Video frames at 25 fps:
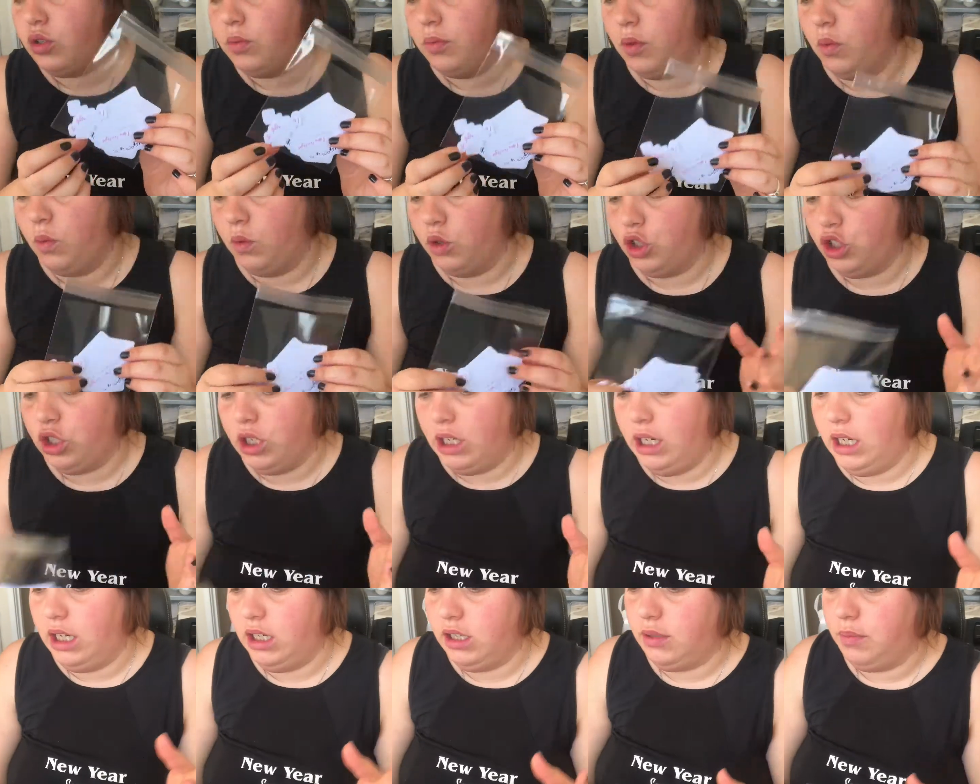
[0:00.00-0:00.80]
of the ones you
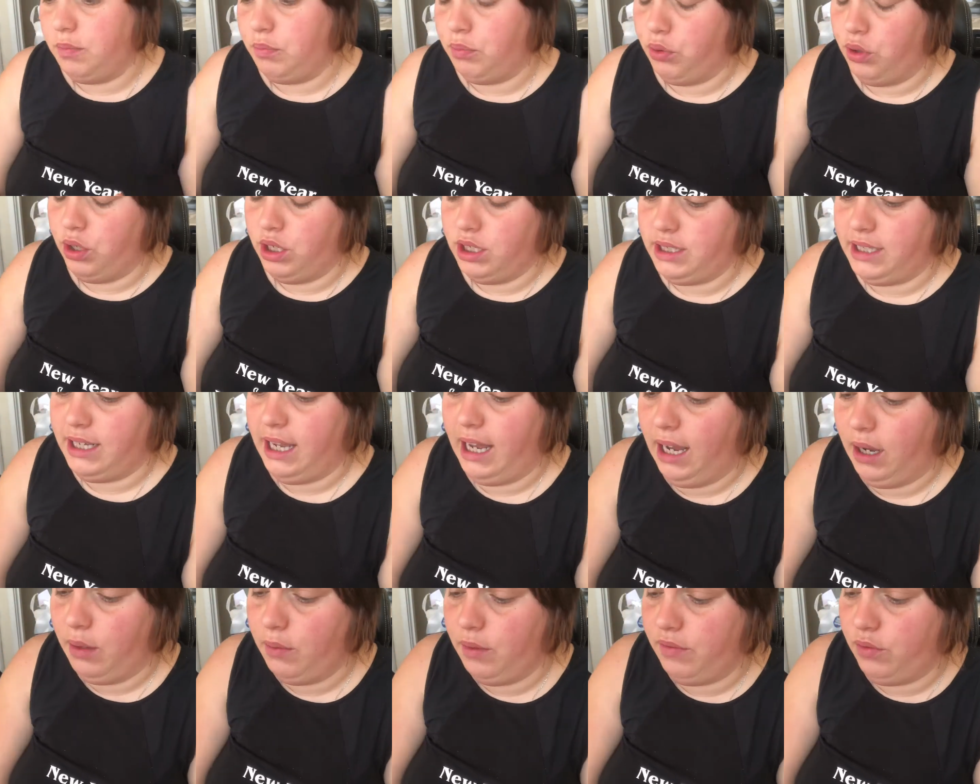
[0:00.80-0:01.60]
need preset.
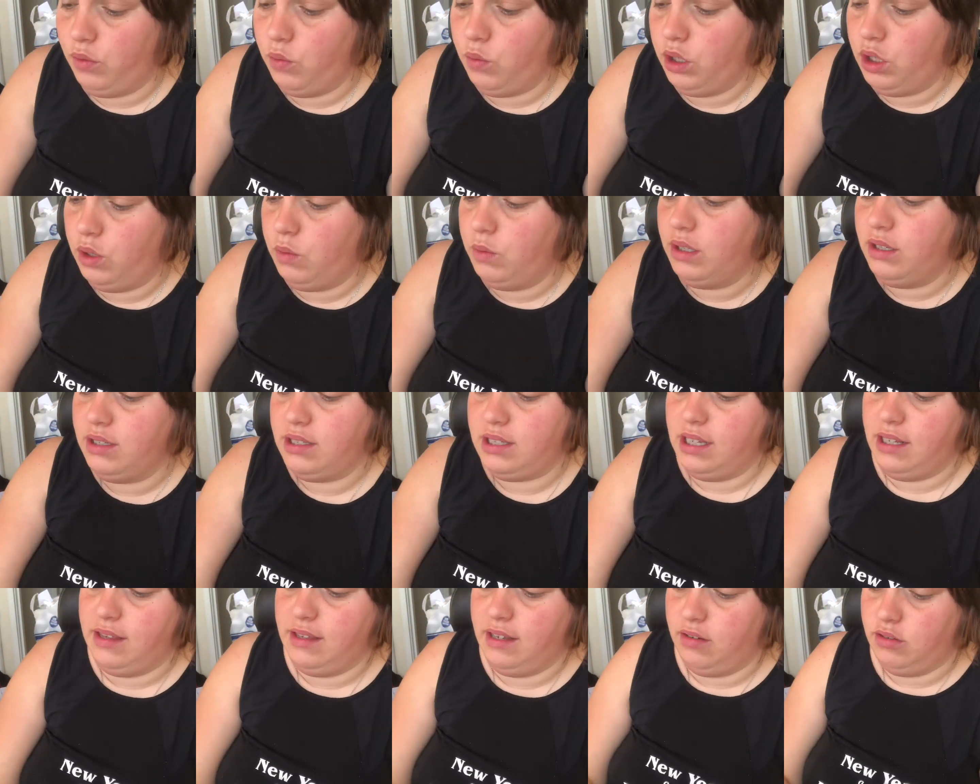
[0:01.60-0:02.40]
However, what you will have
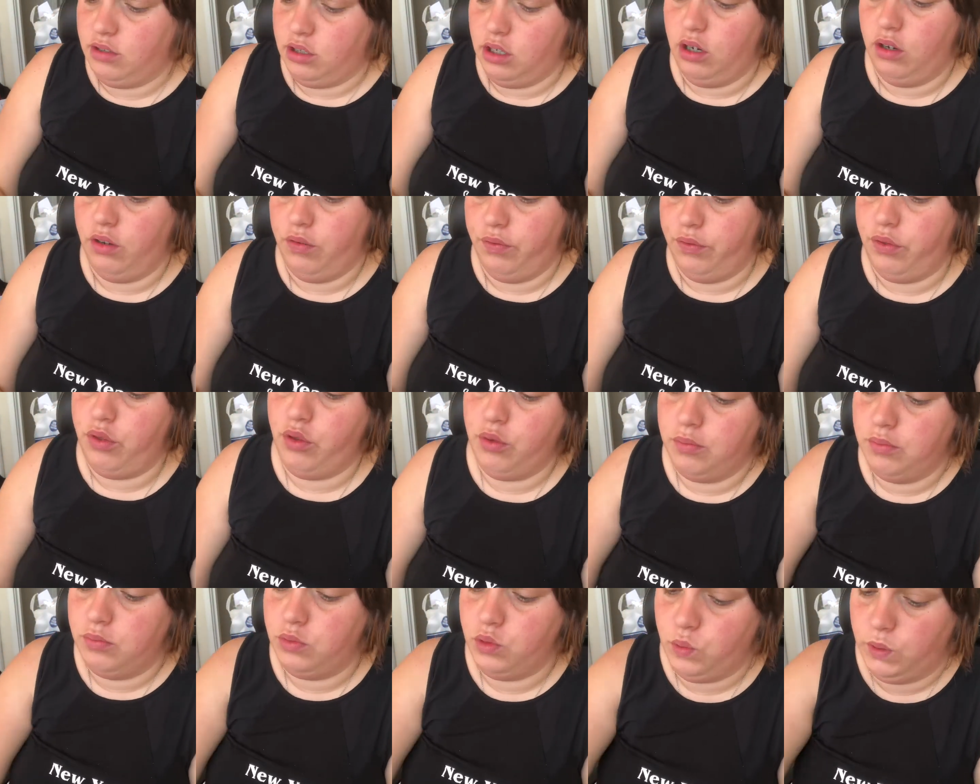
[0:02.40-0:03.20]
seen there is a lot of
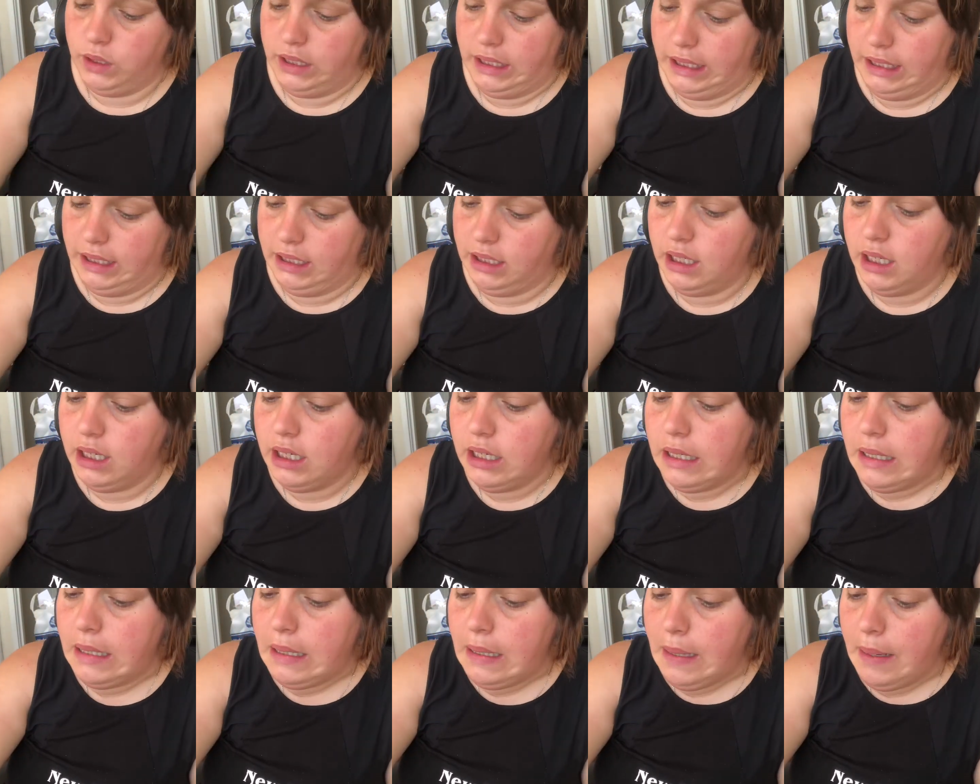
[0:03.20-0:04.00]
thumb twiddling
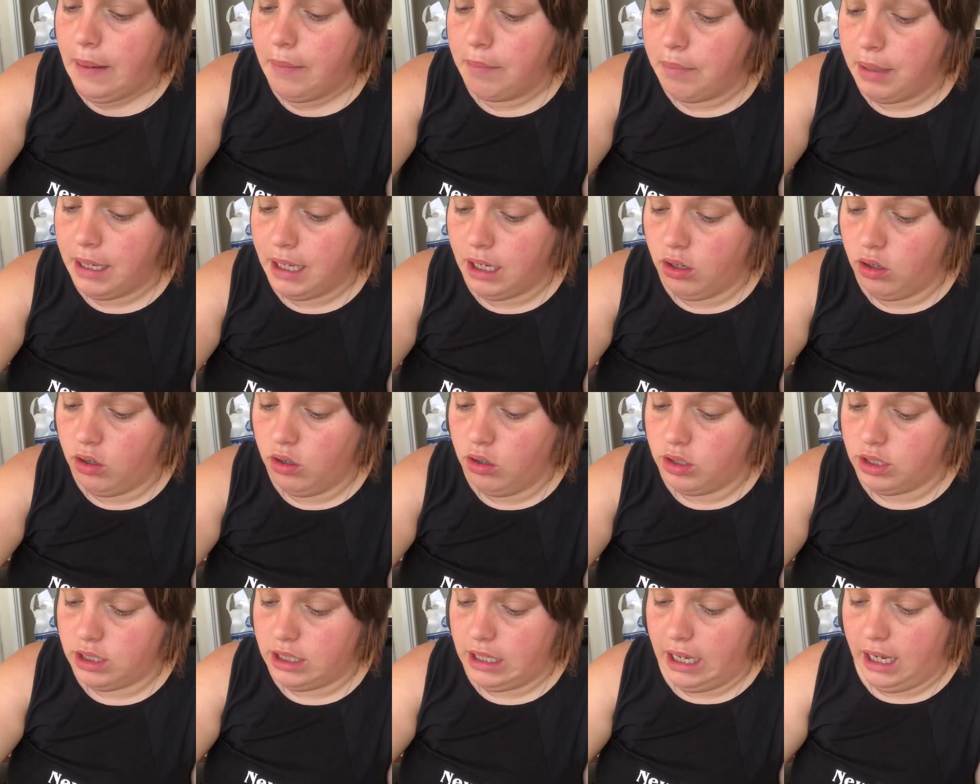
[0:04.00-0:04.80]

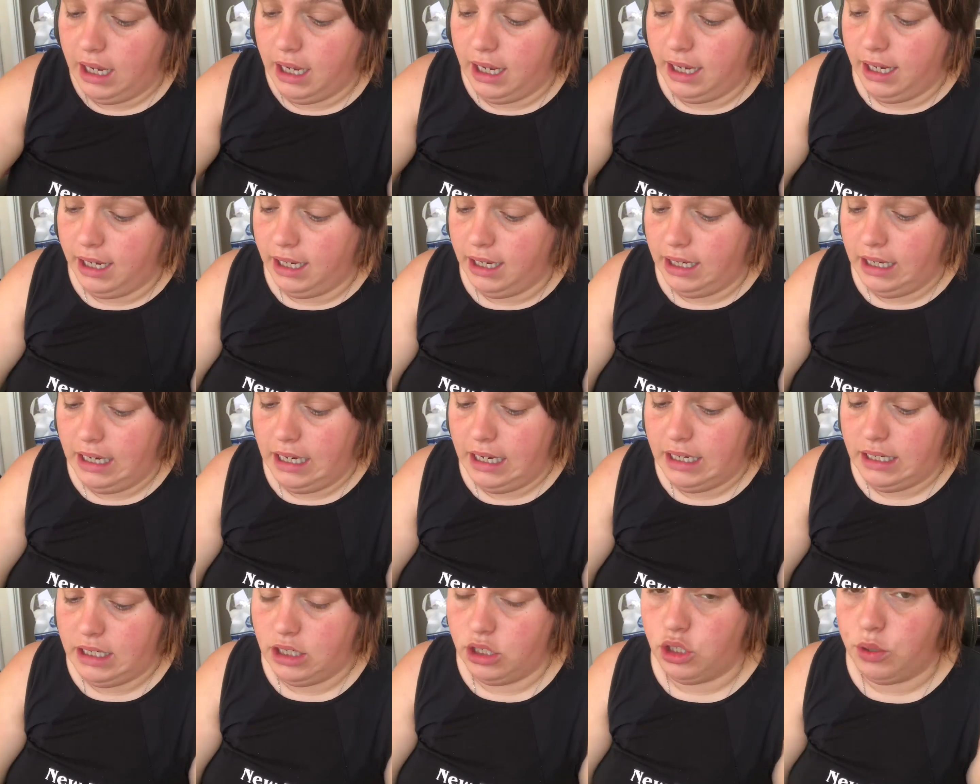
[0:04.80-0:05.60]
because I needed to